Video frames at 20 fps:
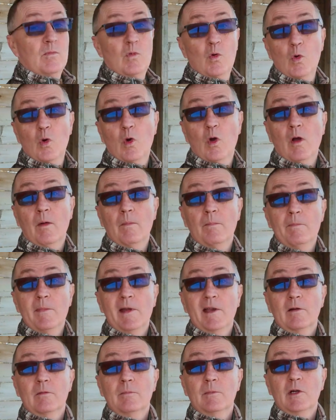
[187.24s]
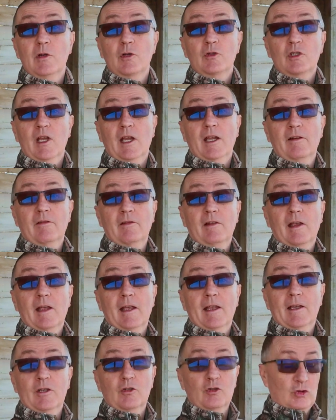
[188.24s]
more male marsh harrier
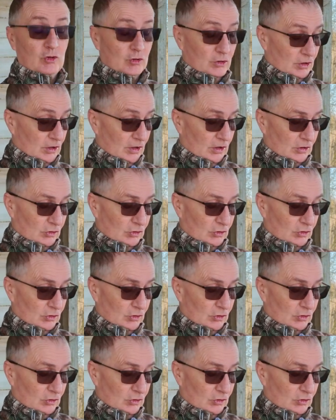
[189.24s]
action.